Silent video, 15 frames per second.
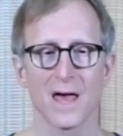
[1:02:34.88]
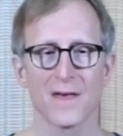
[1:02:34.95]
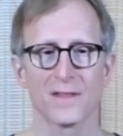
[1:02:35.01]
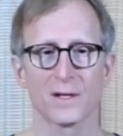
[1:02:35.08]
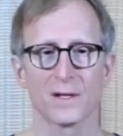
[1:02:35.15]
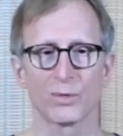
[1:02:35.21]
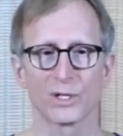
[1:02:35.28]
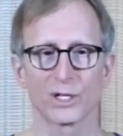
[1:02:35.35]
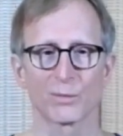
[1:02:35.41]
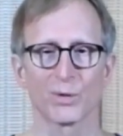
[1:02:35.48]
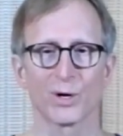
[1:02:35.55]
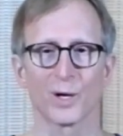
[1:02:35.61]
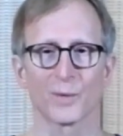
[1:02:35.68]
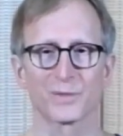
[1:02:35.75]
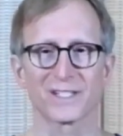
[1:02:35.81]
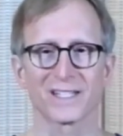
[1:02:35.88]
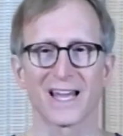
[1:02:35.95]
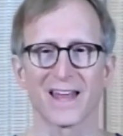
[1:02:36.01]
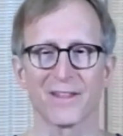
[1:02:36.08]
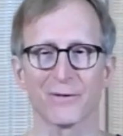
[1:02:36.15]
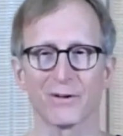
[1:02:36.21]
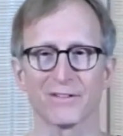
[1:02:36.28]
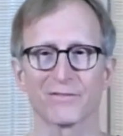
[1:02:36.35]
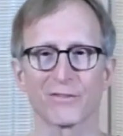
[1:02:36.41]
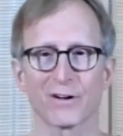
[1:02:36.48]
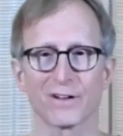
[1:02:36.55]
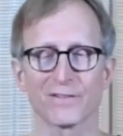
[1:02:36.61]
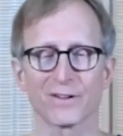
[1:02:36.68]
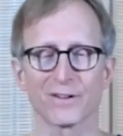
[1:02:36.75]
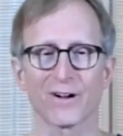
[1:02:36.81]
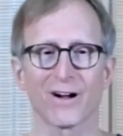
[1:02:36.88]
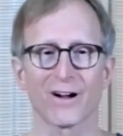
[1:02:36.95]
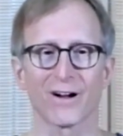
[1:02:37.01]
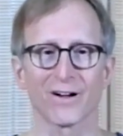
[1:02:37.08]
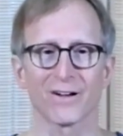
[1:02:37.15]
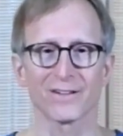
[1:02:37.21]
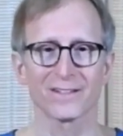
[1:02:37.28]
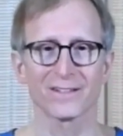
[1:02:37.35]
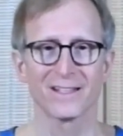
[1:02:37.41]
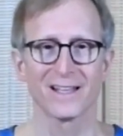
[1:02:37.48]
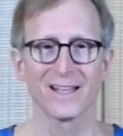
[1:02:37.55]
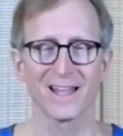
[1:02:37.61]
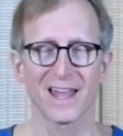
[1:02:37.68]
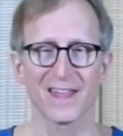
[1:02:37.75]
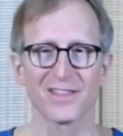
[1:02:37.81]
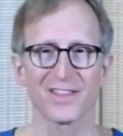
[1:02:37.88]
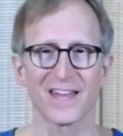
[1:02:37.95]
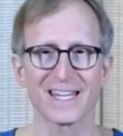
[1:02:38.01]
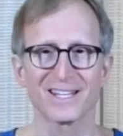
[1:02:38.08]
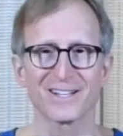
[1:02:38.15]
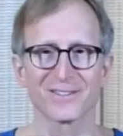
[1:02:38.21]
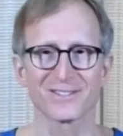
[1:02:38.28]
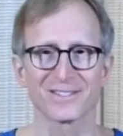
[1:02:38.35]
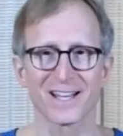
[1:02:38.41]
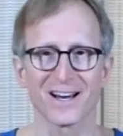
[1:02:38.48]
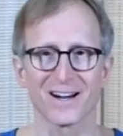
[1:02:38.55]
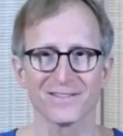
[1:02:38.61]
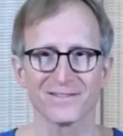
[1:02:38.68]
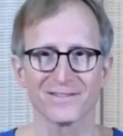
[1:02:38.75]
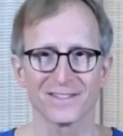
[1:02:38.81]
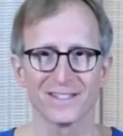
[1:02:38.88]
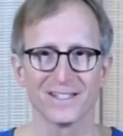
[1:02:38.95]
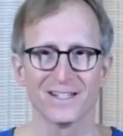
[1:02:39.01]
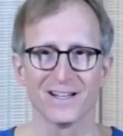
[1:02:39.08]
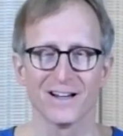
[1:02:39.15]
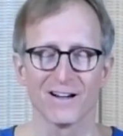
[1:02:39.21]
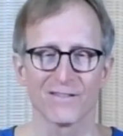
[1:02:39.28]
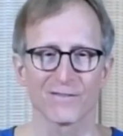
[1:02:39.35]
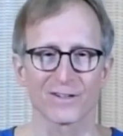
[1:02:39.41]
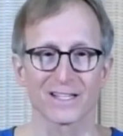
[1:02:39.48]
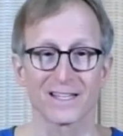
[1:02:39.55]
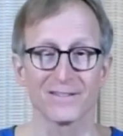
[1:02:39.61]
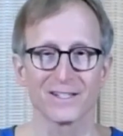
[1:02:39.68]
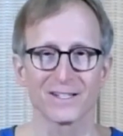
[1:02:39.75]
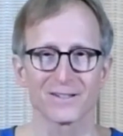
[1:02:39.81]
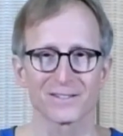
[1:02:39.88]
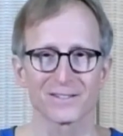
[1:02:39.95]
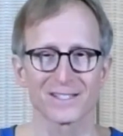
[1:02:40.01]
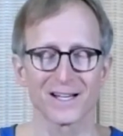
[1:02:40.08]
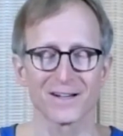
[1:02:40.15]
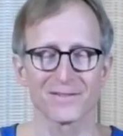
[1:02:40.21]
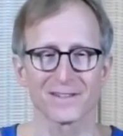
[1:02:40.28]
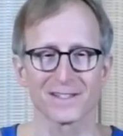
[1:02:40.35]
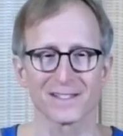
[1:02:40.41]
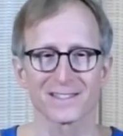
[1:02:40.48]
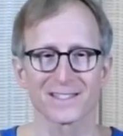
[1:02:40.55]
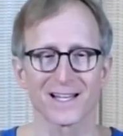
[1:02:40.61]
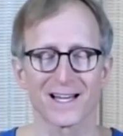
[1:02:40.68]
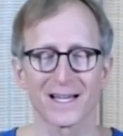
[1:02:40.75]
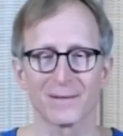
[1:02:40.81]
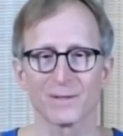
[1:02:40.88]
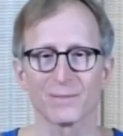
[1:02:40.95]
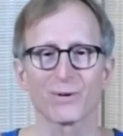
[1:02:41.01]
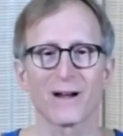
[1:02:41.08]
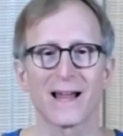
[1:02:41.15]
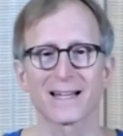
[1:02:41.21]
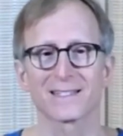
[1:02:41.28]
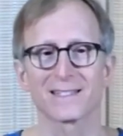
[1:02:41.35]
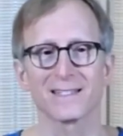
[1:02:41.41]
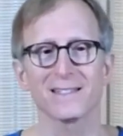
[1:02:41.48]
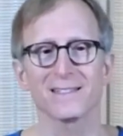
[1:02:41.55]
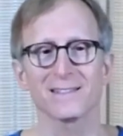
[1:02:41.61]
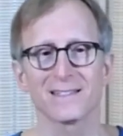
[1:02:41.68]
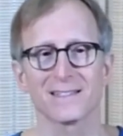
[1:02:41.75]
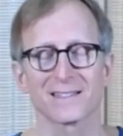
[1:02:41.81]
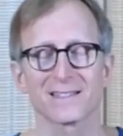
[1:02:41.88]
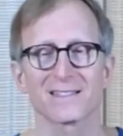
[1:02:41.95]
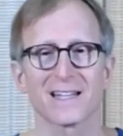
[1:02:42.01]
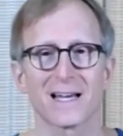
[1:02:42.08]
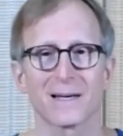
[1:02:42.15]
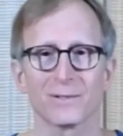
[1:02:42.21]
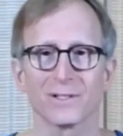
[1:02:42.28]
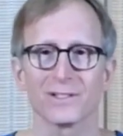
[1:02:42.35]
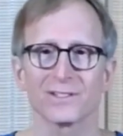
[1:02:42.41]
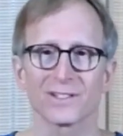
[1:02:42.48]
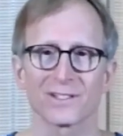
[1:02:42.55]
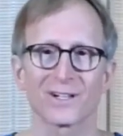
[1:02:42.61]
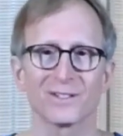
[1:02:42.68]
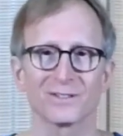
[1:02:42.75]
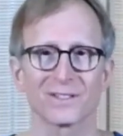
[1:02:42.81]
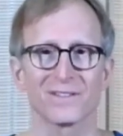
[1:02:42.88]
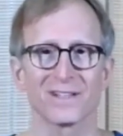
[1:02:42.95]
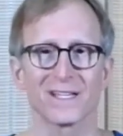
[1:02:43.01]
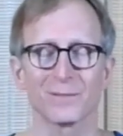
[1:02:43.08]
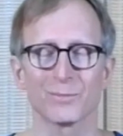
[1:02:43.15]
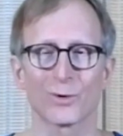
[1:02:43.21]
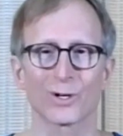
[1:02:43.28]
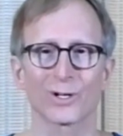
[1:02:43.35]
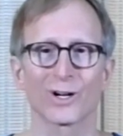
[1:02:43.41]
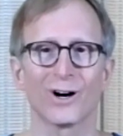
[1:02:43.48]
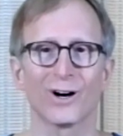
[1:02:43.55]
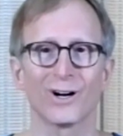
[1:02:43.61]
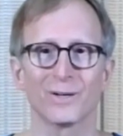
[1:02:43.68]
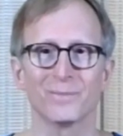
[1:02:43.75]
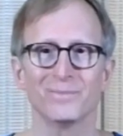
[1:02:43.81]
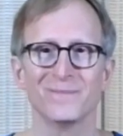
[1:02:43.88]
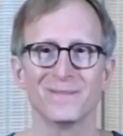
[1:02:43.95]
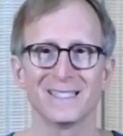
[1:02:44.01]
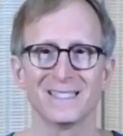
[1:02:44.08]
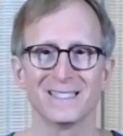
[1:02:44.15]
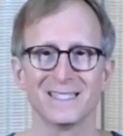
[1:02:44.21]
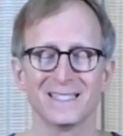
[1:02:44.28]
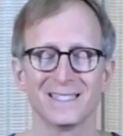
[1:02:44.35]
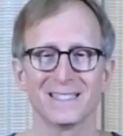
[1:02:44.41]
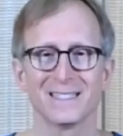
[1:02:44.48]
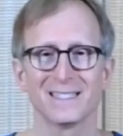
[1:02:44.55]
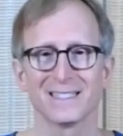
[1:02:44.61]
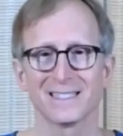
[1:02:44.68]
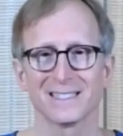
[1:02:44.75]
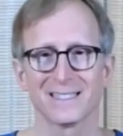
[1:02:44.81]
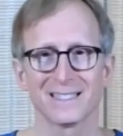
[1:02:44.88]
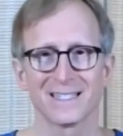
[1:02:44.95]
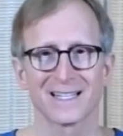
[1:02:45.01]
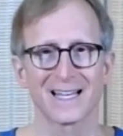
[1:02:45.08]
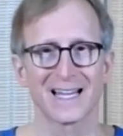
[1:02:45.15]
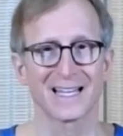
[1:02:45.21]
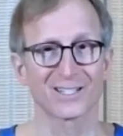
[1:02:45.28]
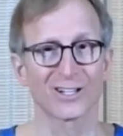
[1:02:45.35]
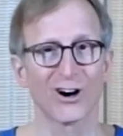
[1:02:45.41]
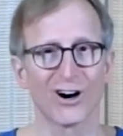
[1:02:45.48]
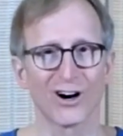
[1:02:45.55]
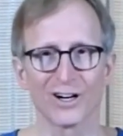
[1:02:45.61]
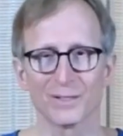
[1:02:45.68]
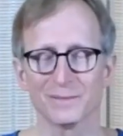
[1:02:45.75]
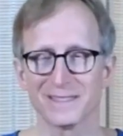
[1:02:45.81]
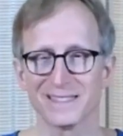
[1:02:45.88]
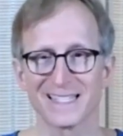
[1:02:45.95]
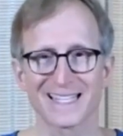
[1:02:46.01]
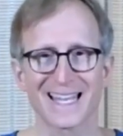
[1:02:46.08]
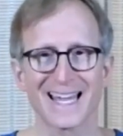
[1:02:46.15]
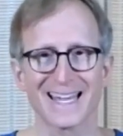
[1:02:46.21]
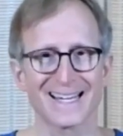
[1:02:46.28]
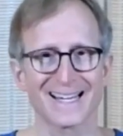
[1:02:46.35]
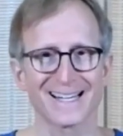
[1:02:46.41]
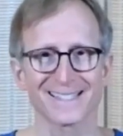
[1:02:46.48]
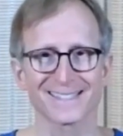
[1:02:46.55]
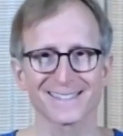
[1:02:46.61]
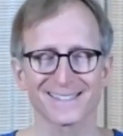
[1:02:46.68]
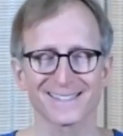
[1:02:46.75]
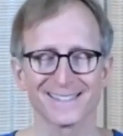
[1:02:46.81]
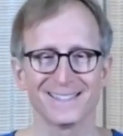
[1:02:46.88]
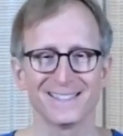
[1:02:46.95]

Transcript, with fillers: Then bring your palms together in front of your heart and thank yourself for giving yourself this time to practice and establish and cultivate more calm and calm in the chaos.